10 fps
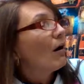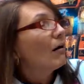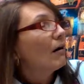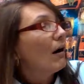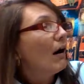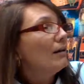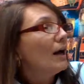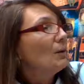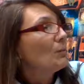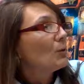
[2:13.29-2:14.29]
are all
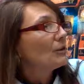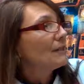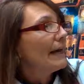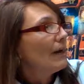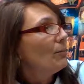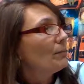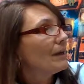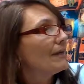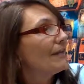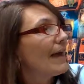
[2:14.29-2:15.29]
on board to help me.